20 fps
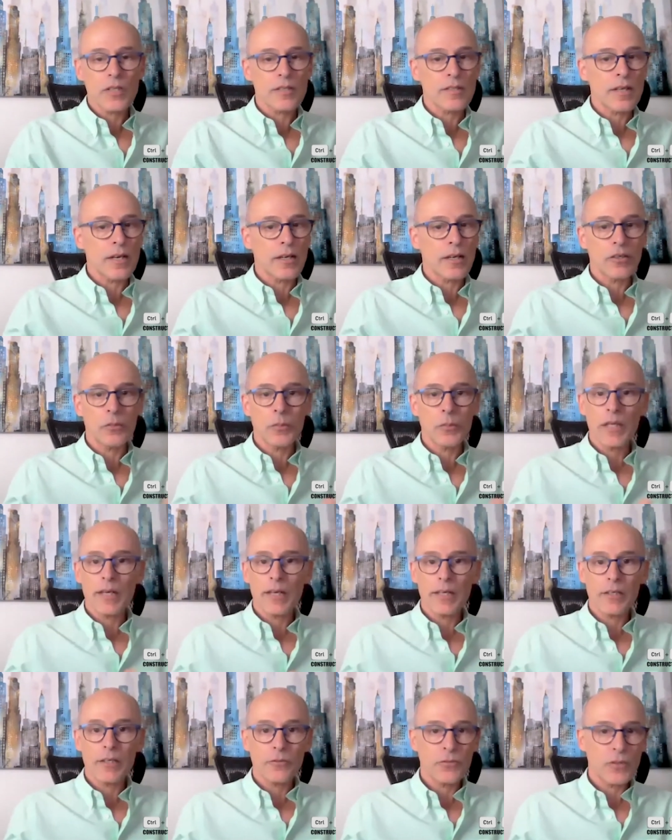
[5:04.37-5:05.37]
is not going to be
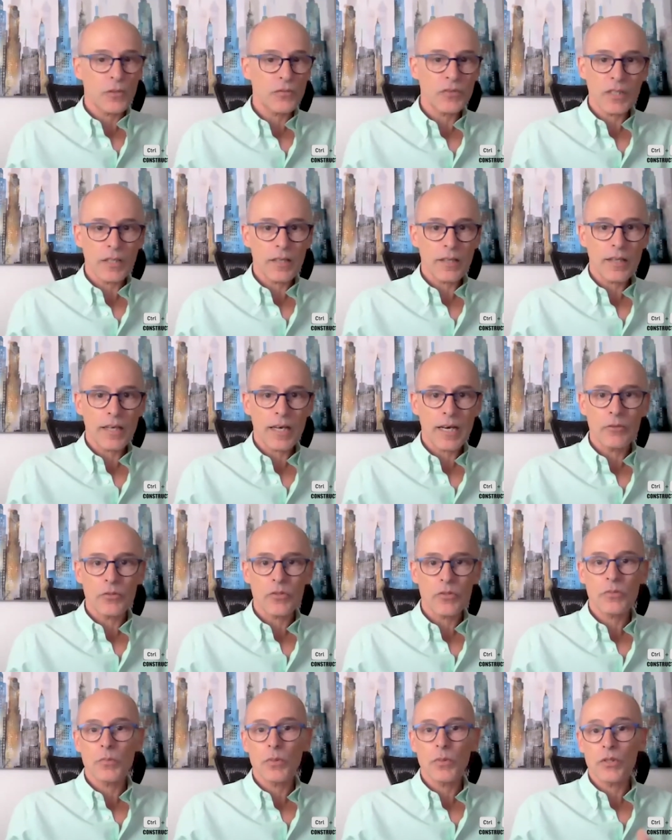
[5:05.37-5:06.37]
like your 50th
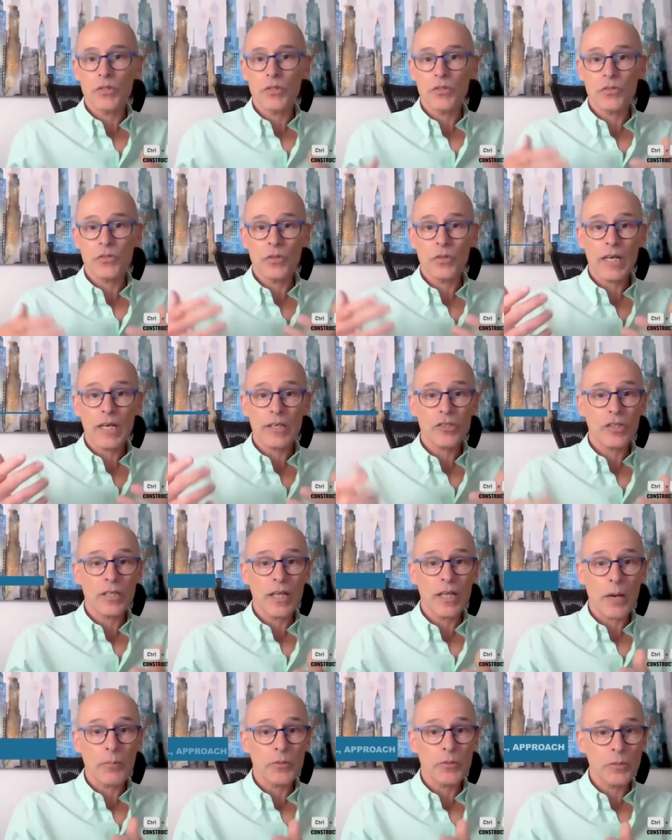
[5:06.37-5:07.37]
house, because you're actually
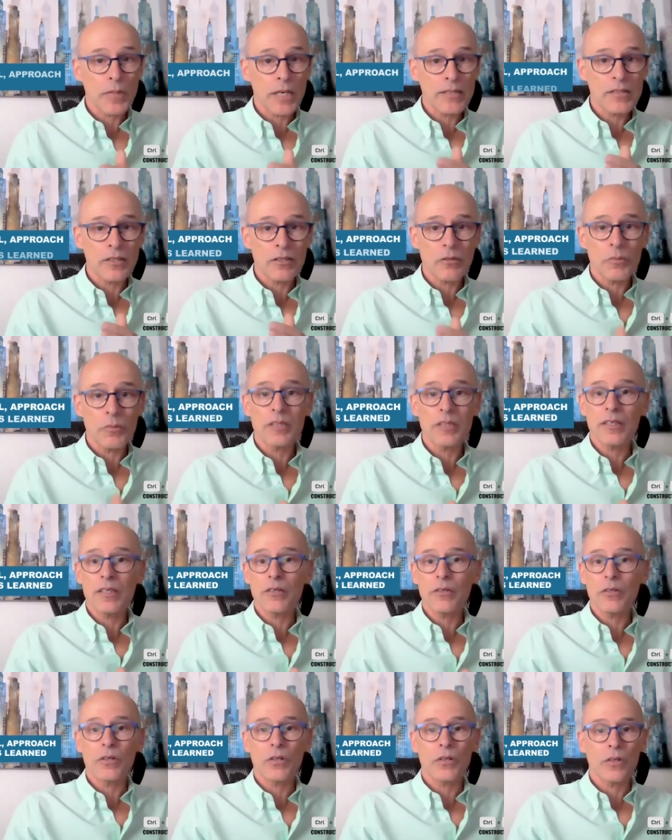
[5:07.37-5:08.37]
optimizing your
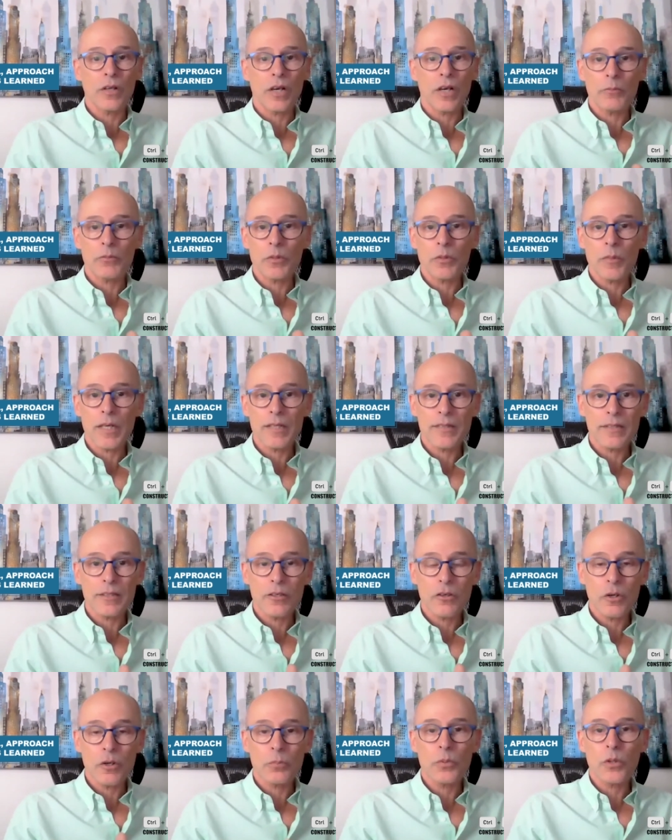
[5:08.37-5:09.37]
material, you're optimizing
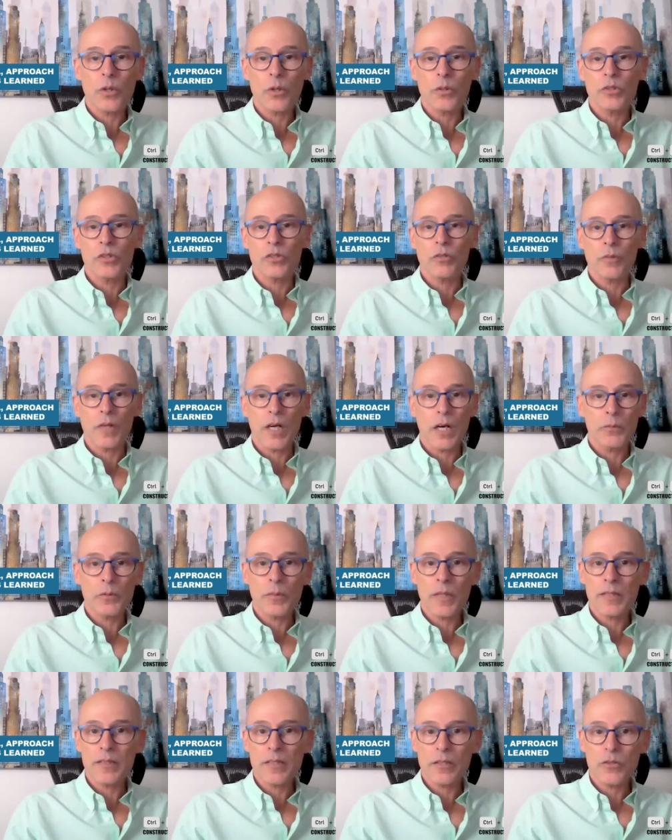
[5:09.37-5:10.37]
your approach, you're
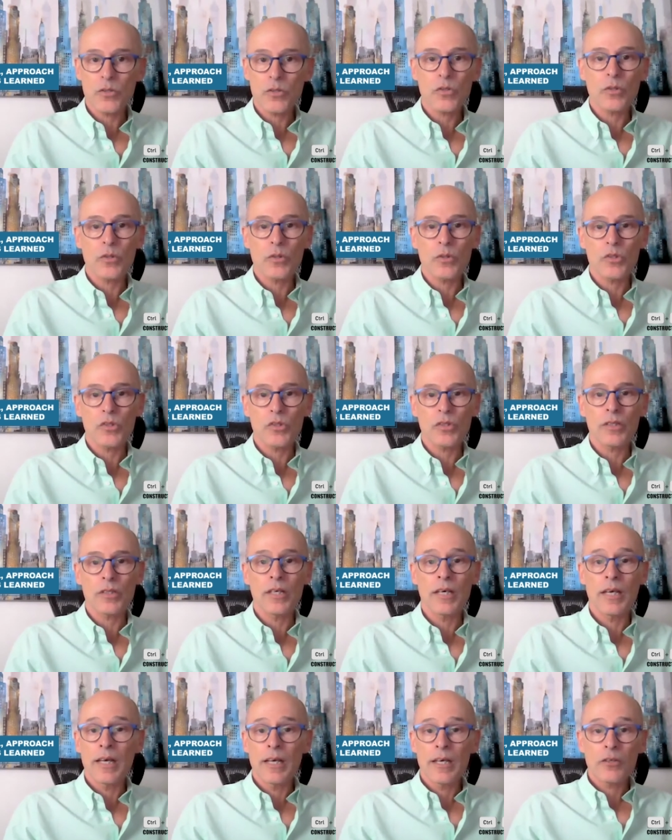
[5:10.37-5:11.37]
optimizing your solution,
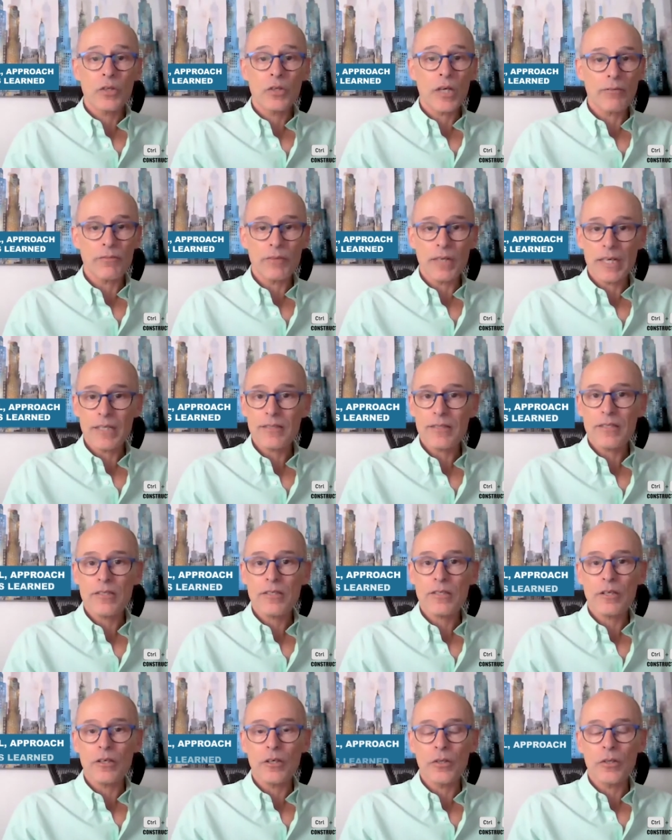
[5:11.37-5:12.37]
you have
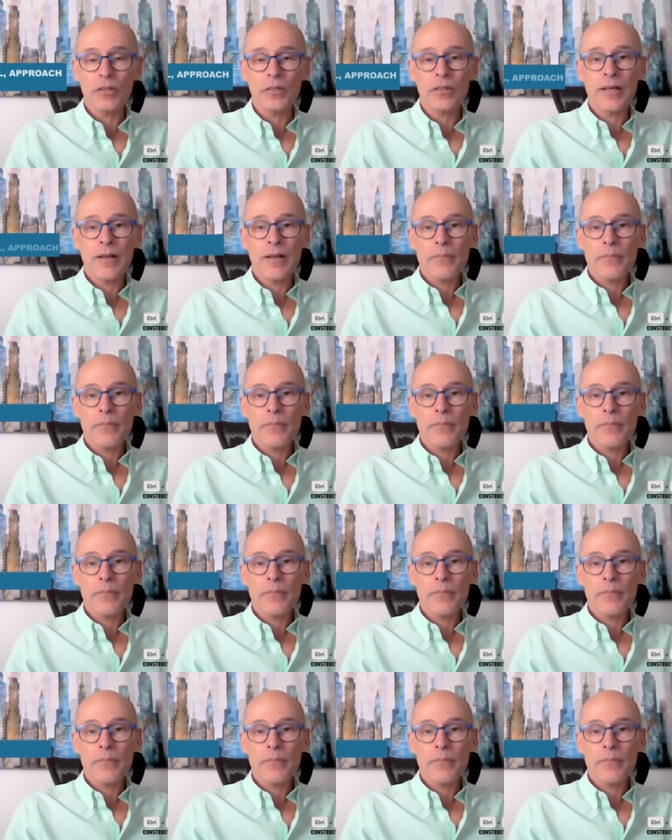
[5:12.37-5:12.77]
lessons learned.